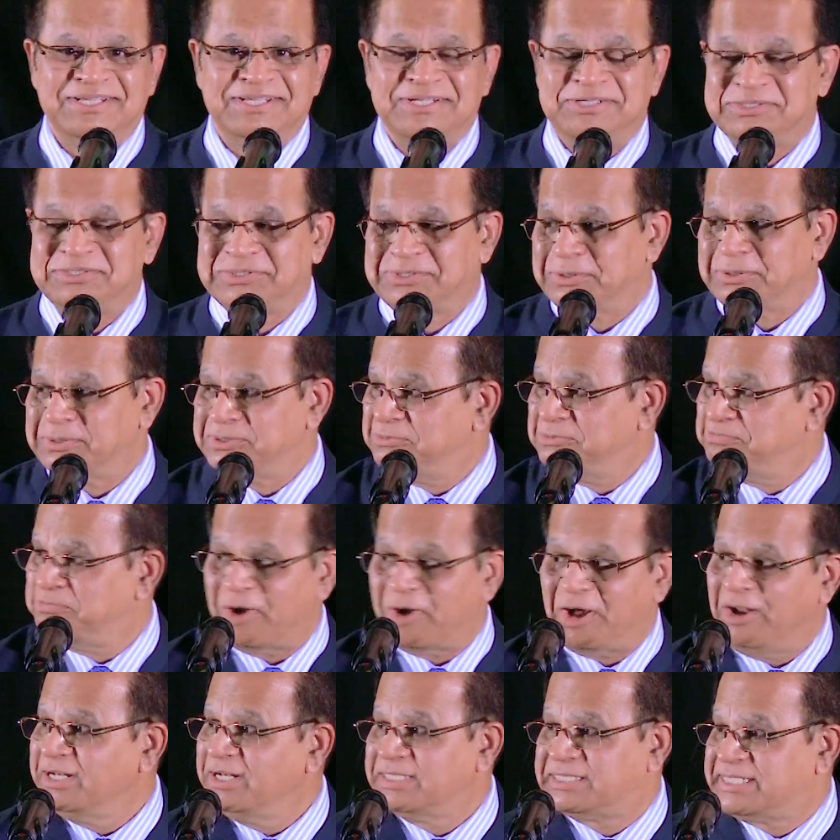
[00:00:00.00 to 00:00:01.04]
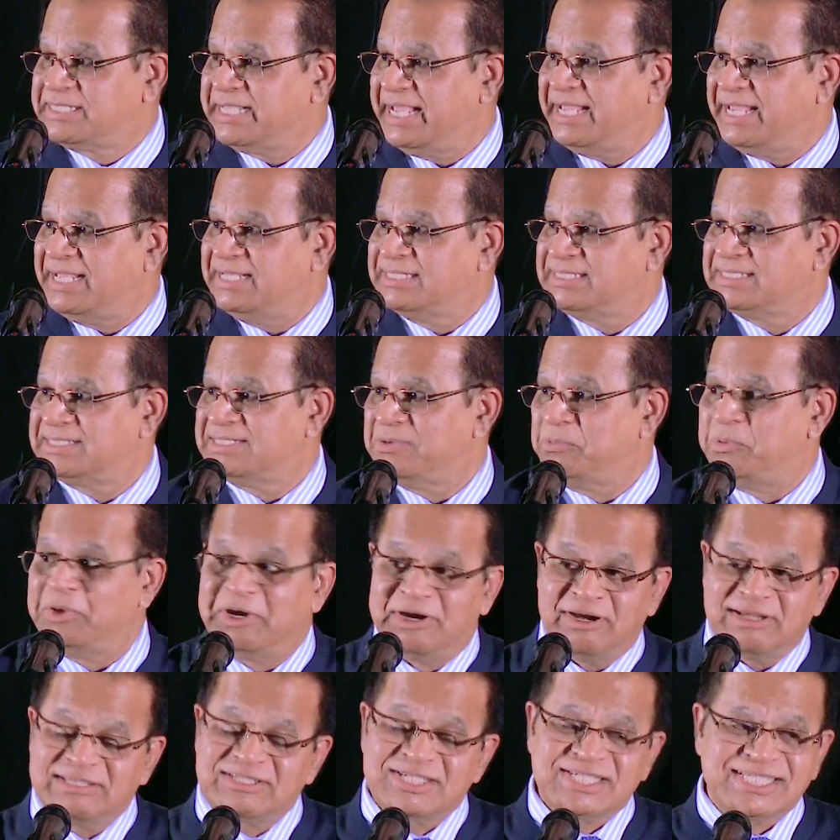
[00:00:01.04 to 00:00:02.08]
So Paul says, We
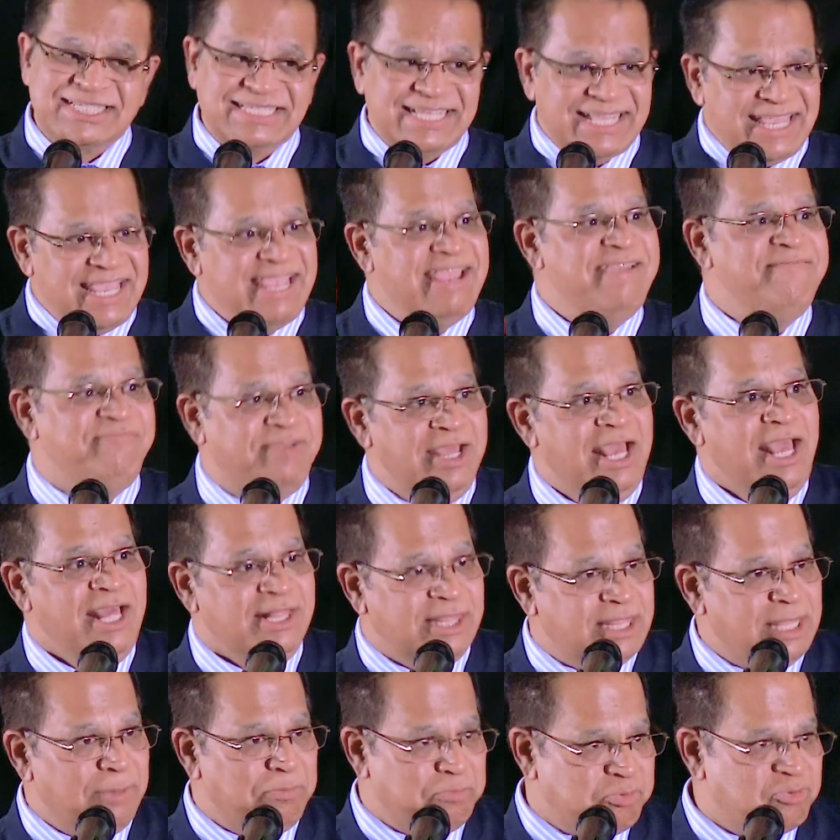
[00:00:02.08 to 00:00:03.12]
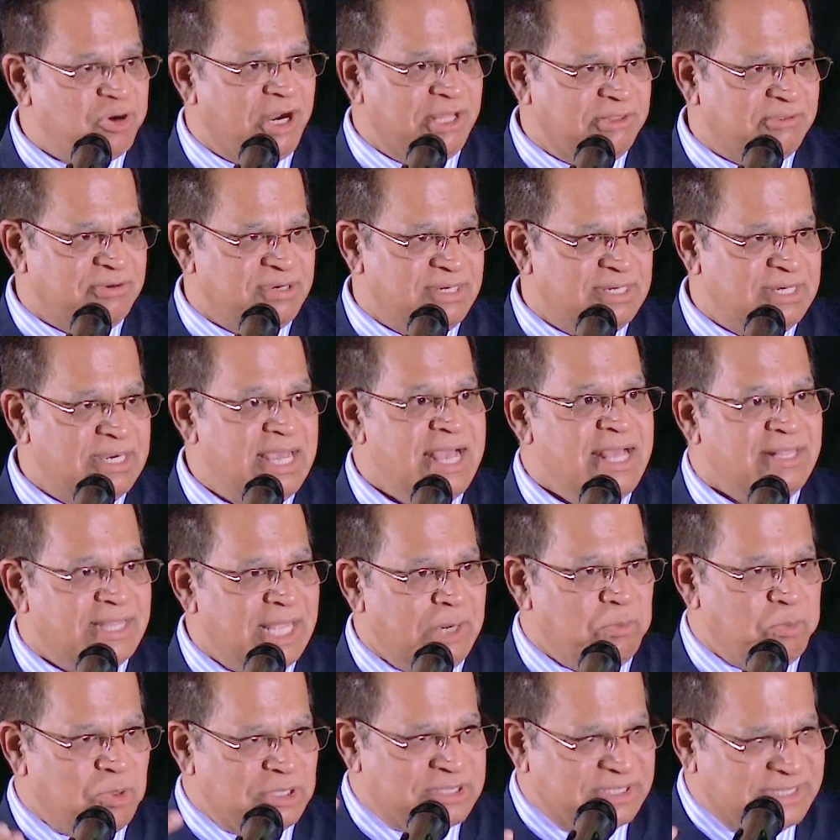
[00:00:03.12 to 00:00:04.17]
received the brethren
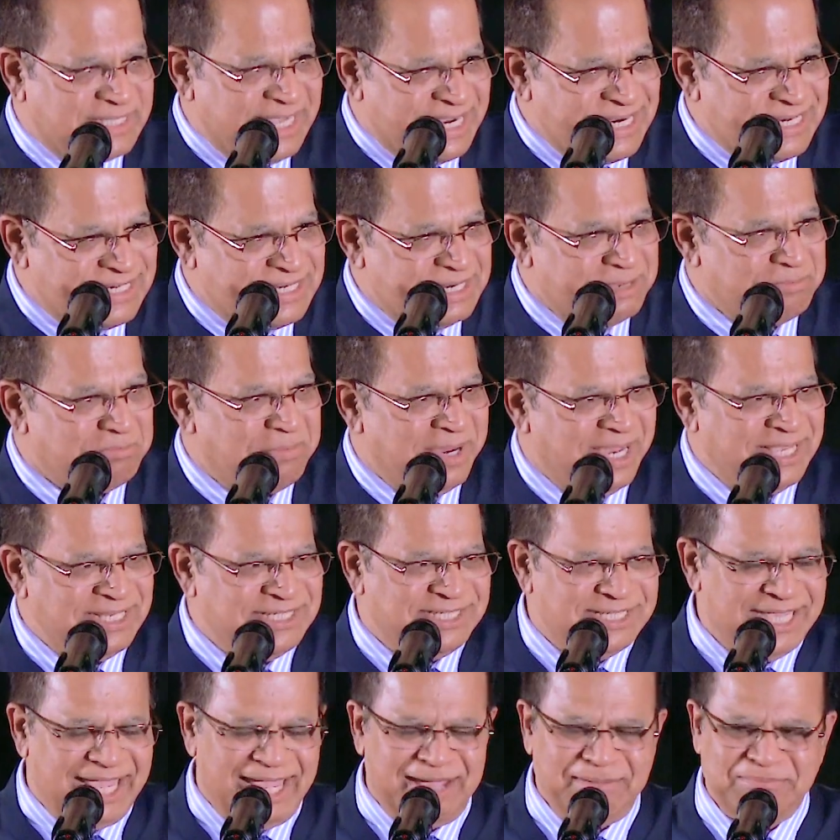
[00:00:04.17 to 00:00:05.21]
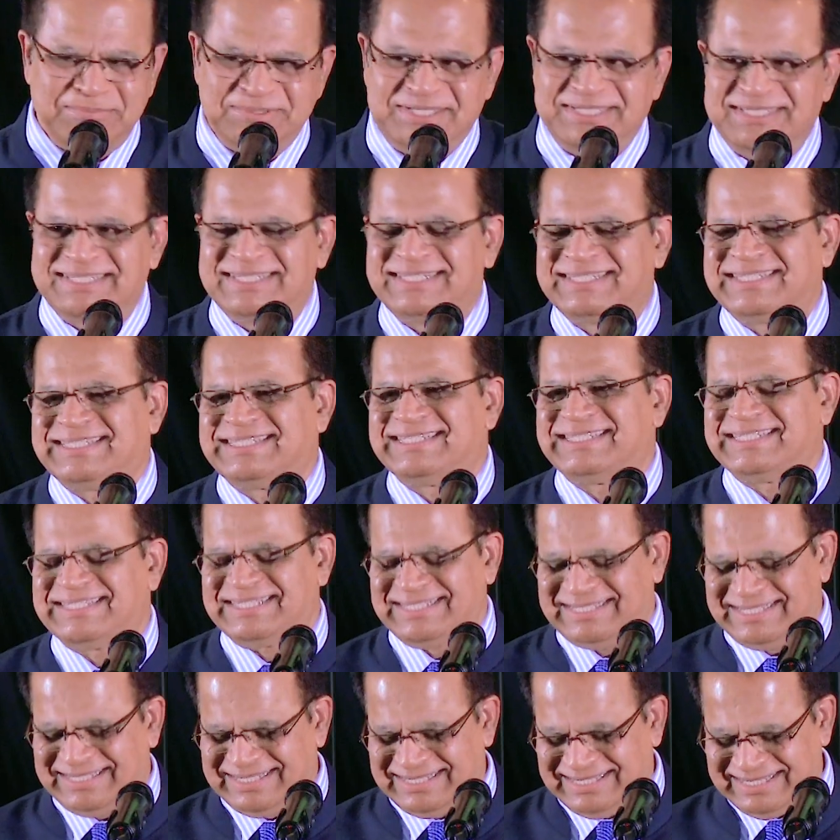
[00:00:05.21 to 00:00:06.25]
that was sent by
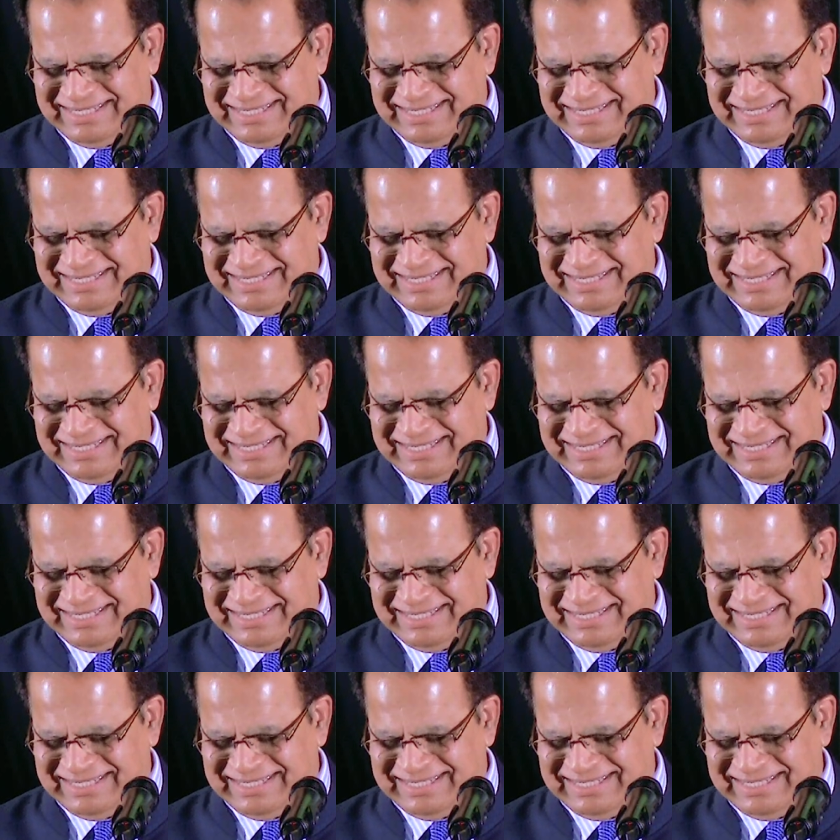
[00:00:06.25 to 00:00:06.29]
James.